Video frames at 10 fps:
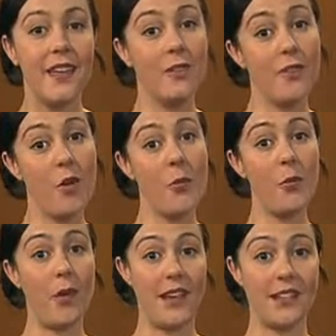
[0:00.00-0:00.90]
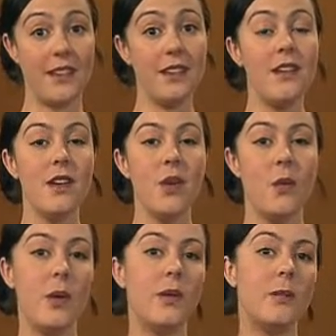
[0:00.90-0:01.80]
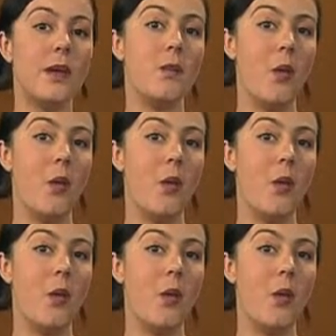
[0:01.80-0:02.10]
In formal writing, we would be